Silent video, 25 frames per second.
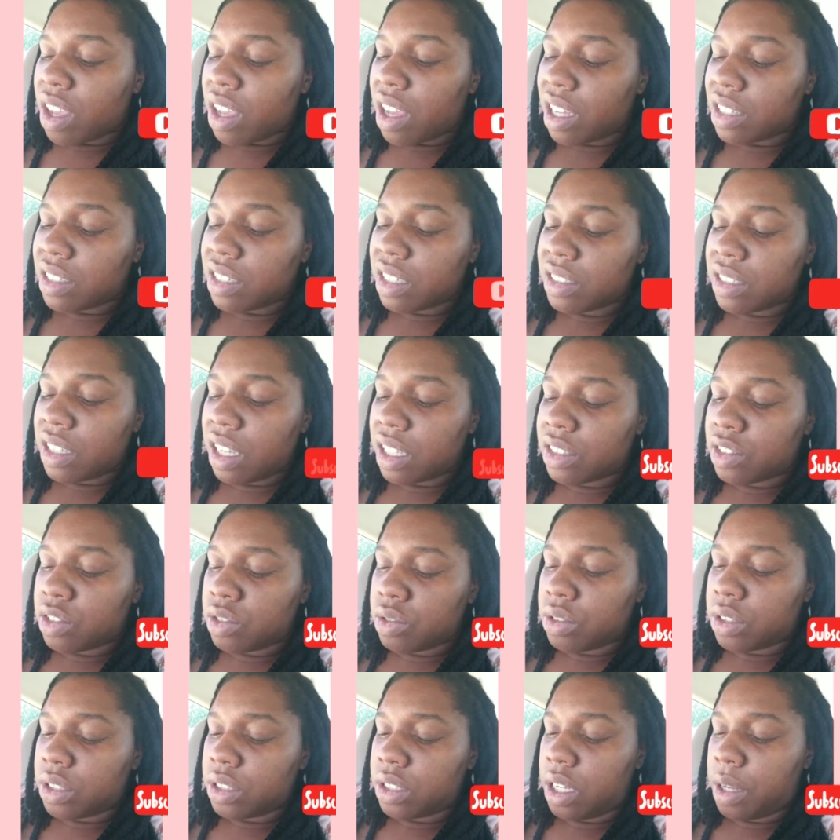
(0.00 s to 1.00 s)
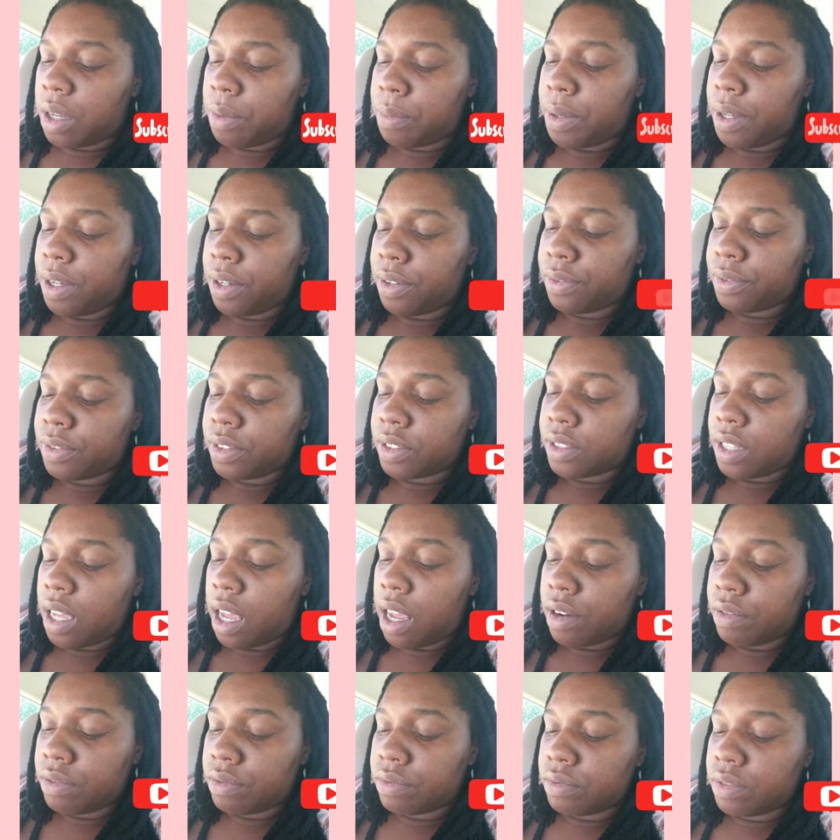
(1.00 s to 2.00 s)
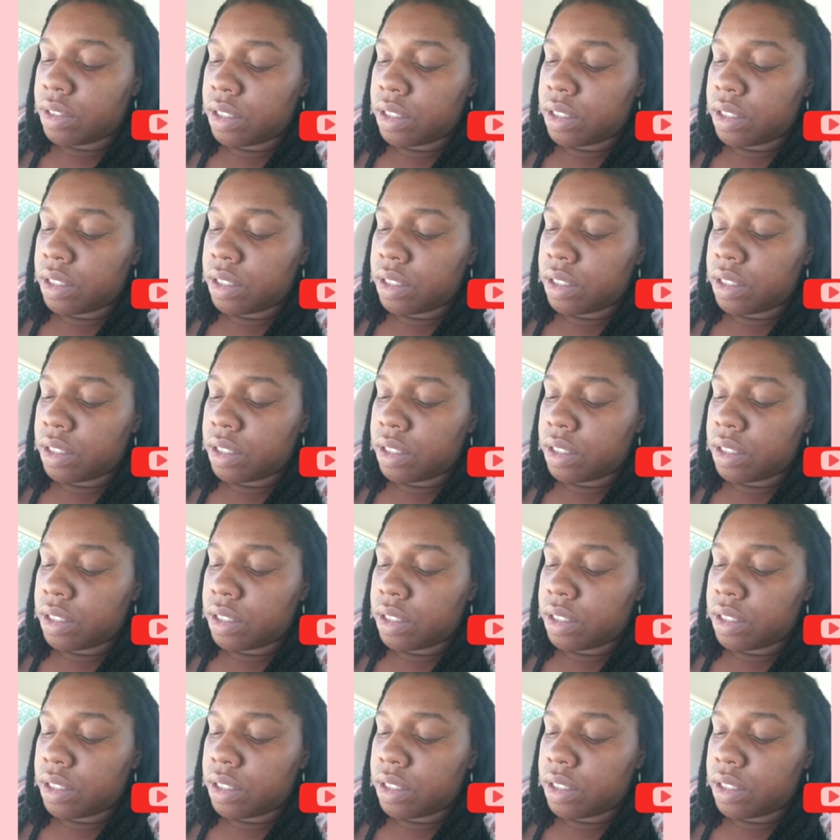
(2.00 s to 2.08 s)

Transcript: I guess I'd do the same here, because I don't